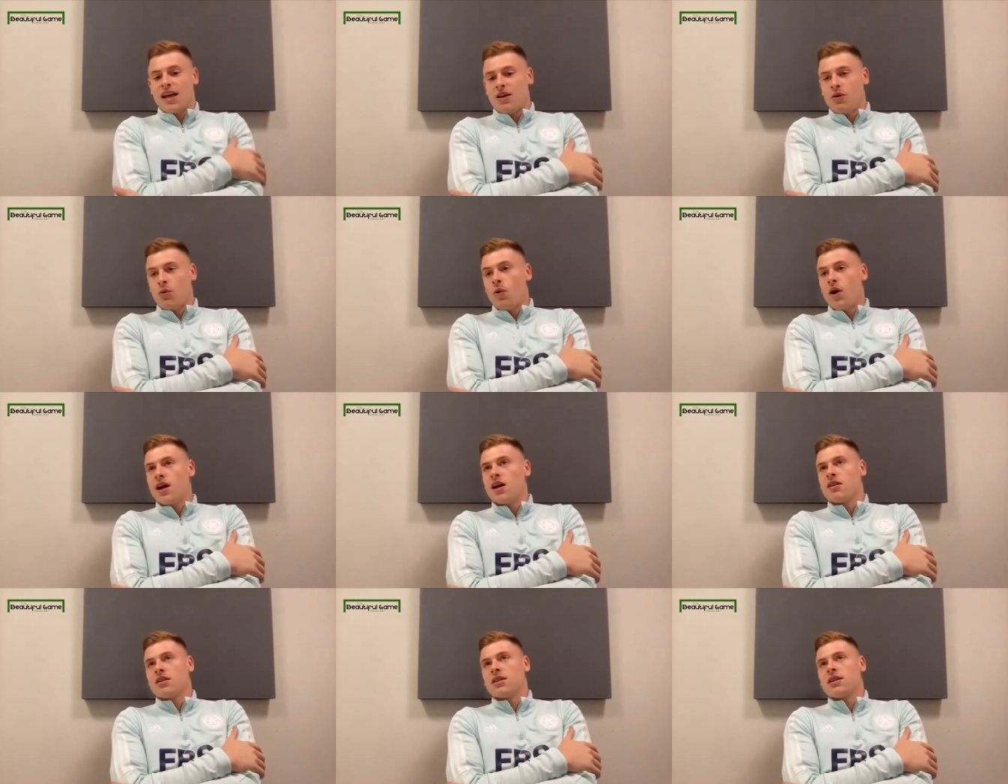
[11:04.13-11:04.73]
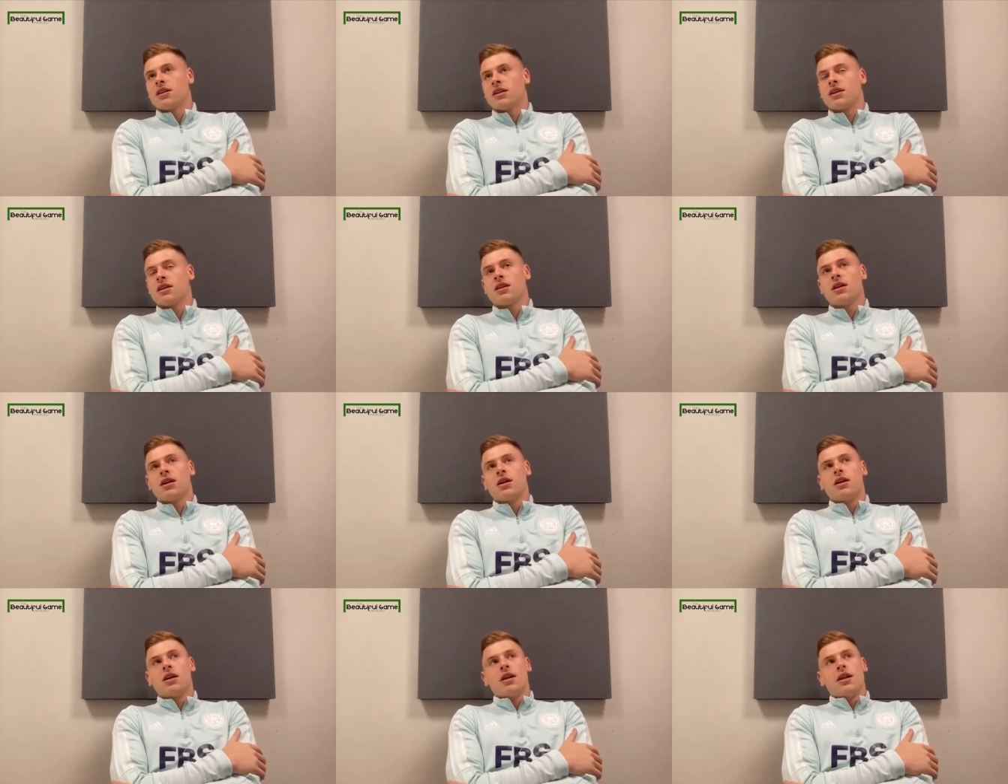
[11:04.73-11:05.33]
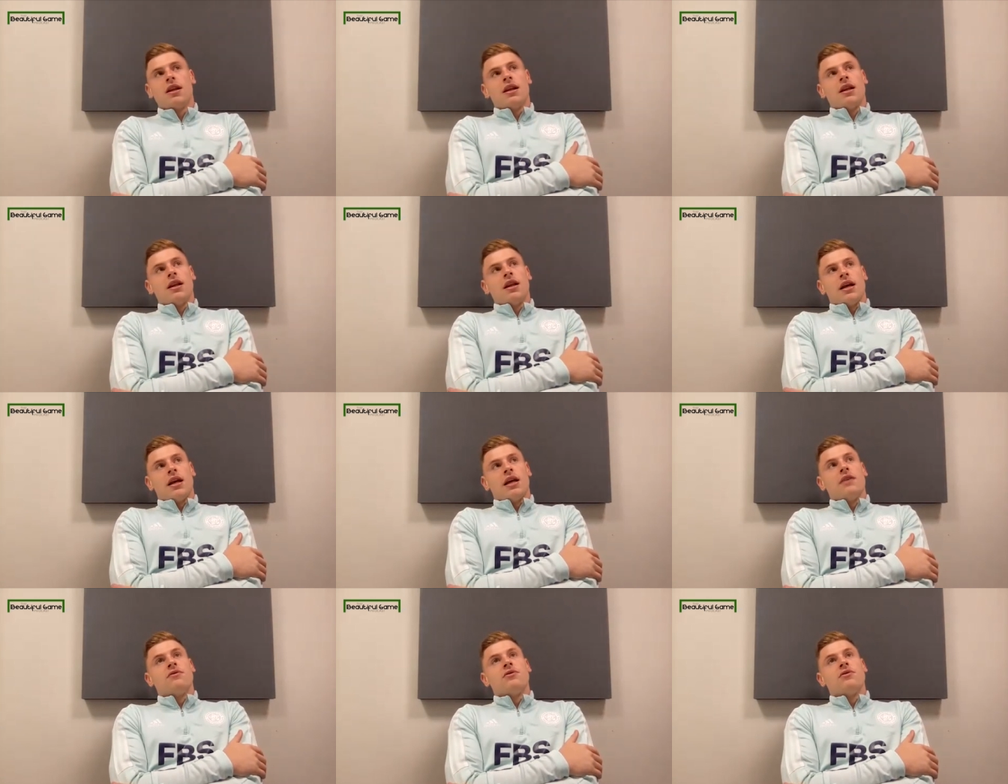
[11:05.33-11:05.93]
In a way, I think
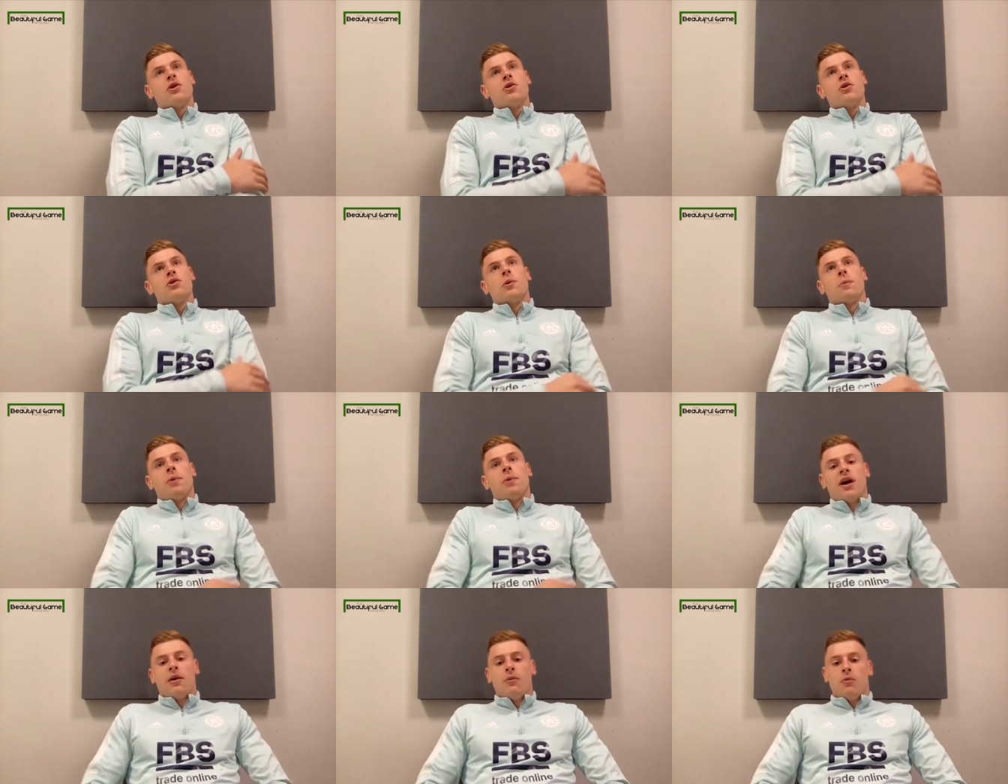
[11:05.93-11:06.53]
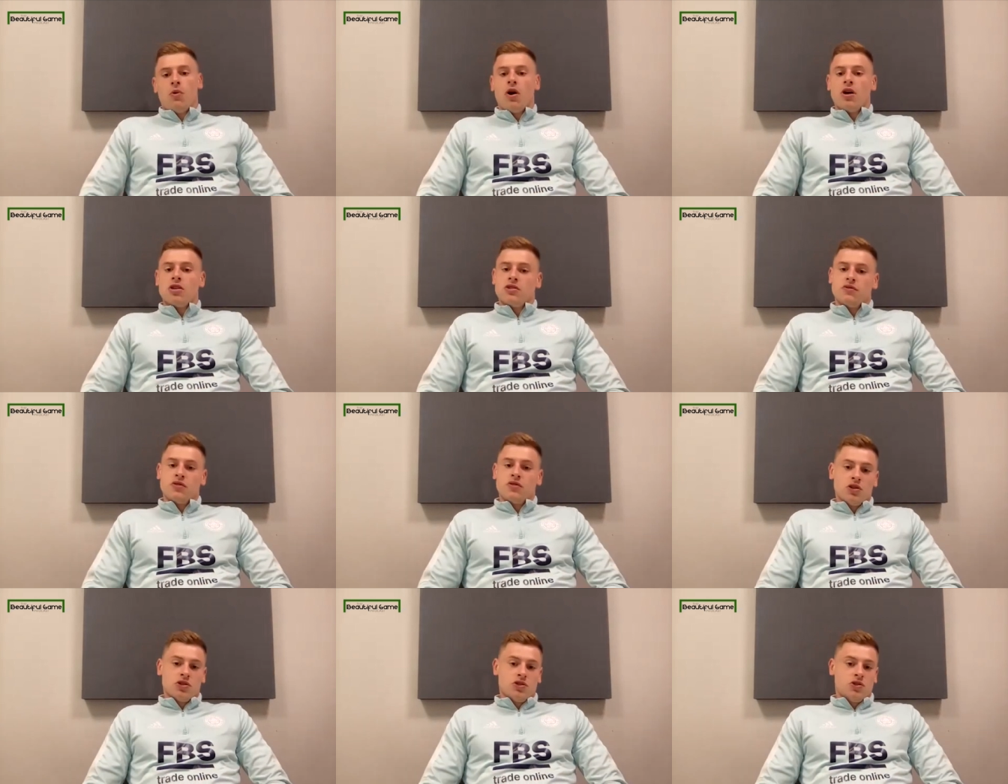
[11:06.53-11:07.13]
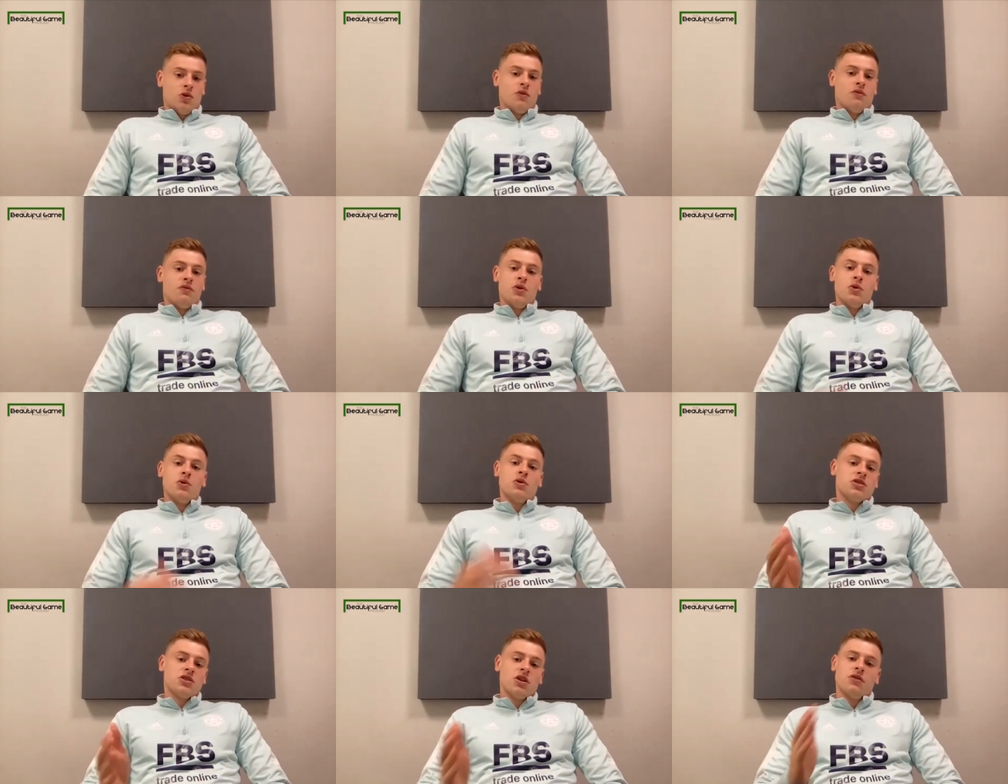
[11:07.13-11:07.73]
even though you're playing wide, you've got to sort of
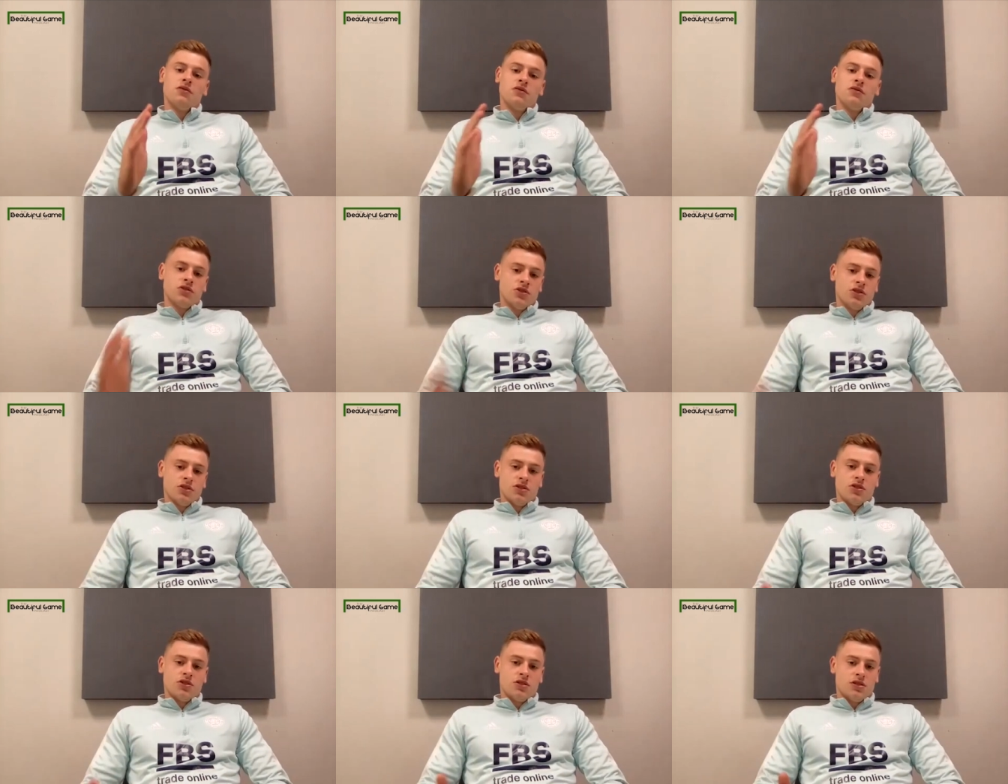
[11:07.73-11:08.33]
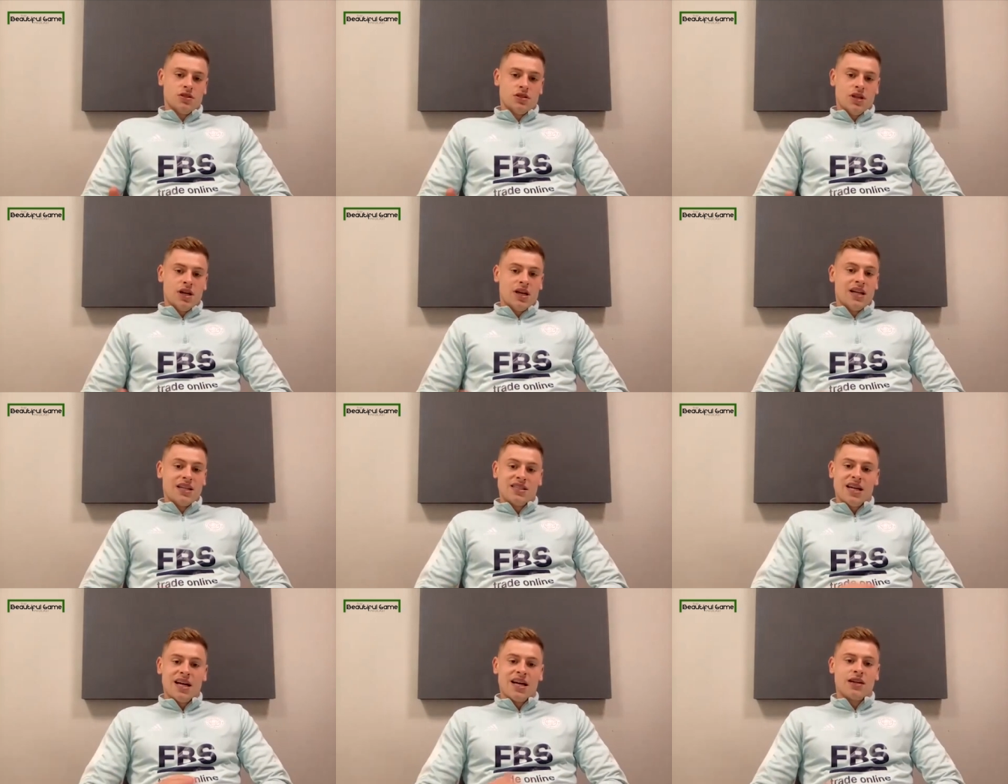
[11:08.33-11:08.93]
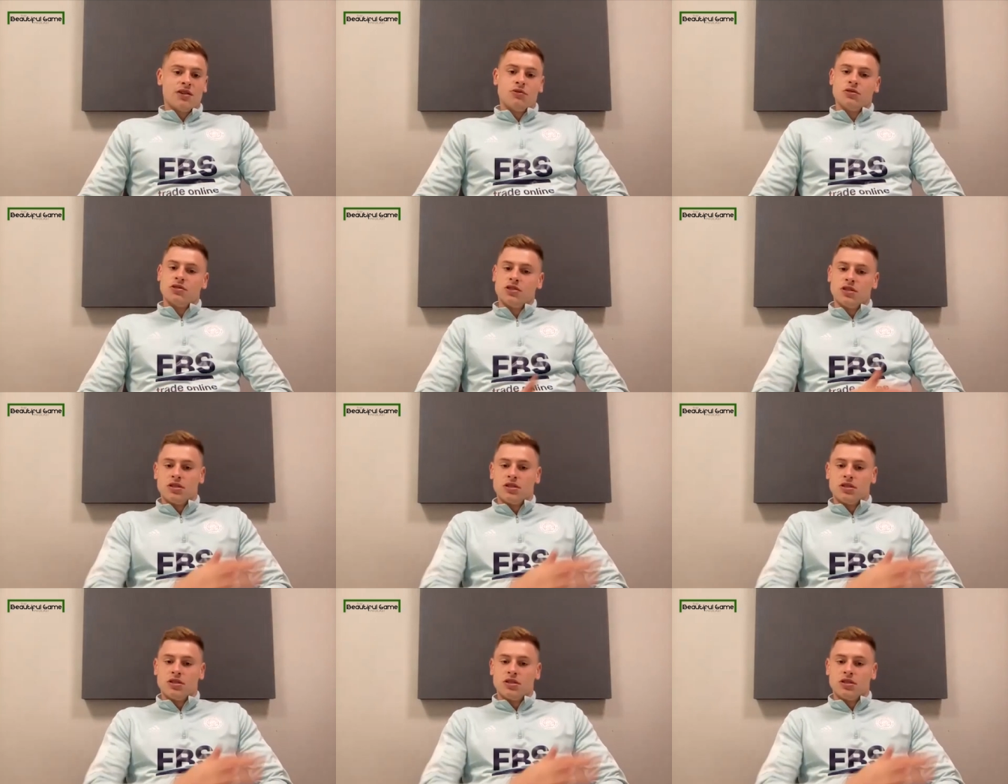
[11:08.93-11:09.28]
view yourself as just an attacker,